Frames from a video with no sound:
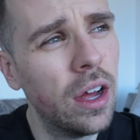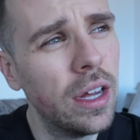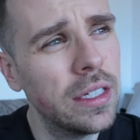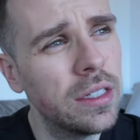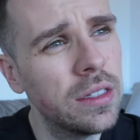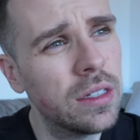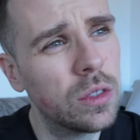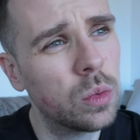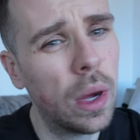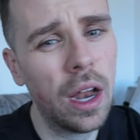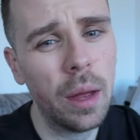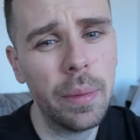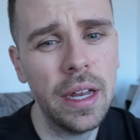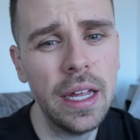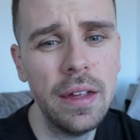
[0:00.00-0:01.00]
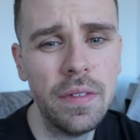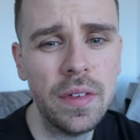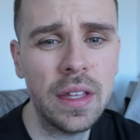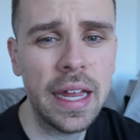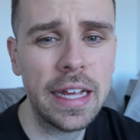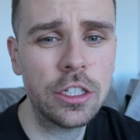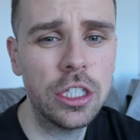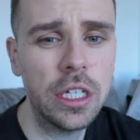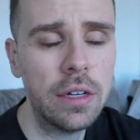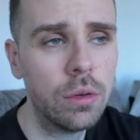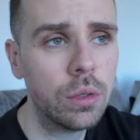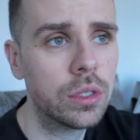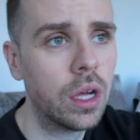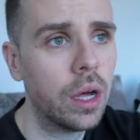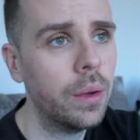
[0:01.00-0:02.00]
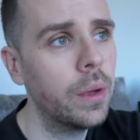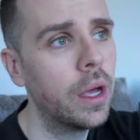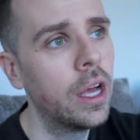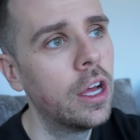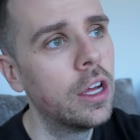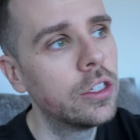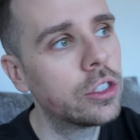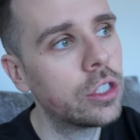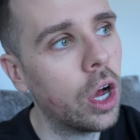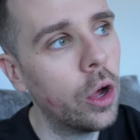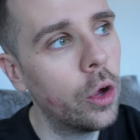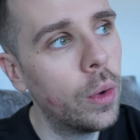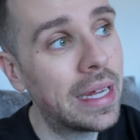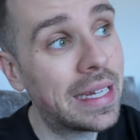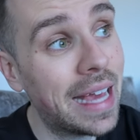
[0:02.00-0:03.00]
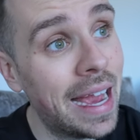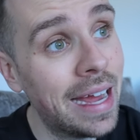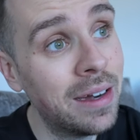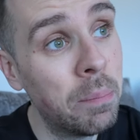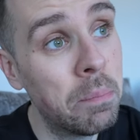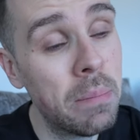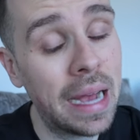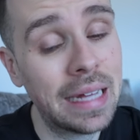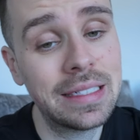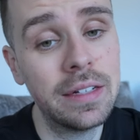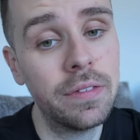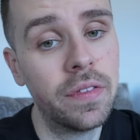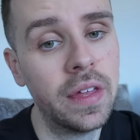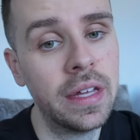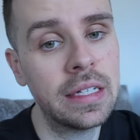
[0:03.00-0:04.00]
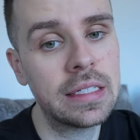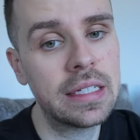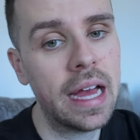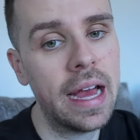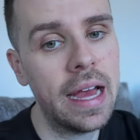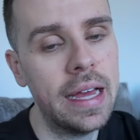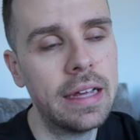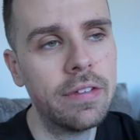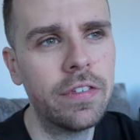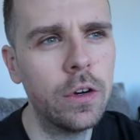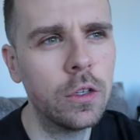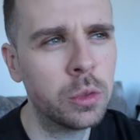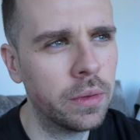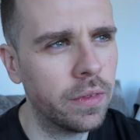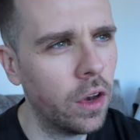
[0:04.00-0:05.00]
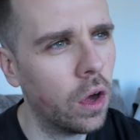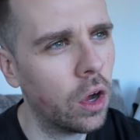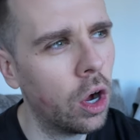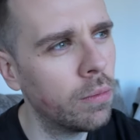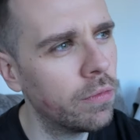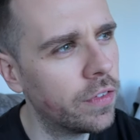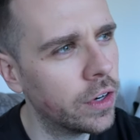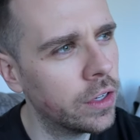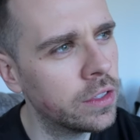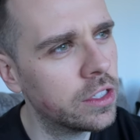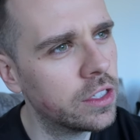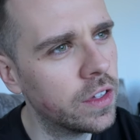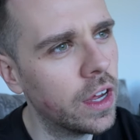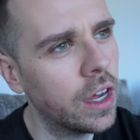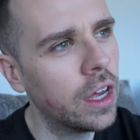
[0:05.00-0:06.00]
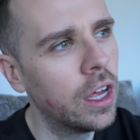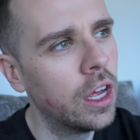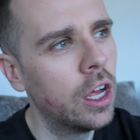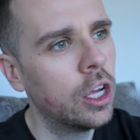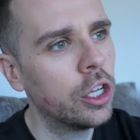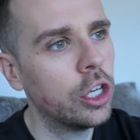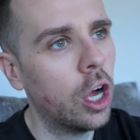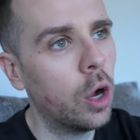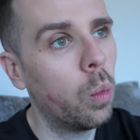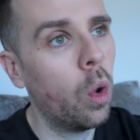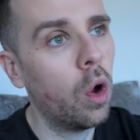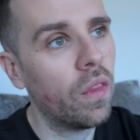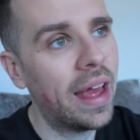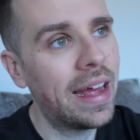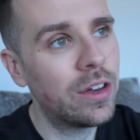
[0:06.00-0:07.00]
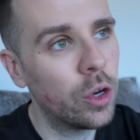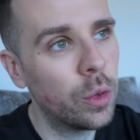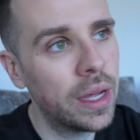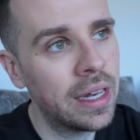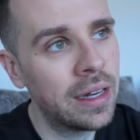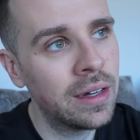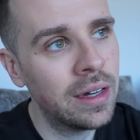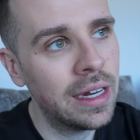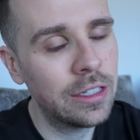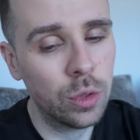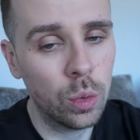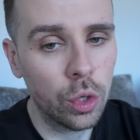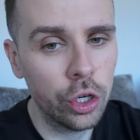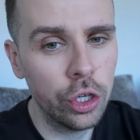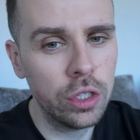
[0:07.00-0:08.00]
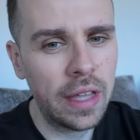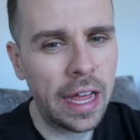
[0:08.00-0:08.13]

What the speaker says: license as well, I believe, in the next year or so. So again, massive things there. It fills me with a lot of confidence that, you know, what they're doing is all good.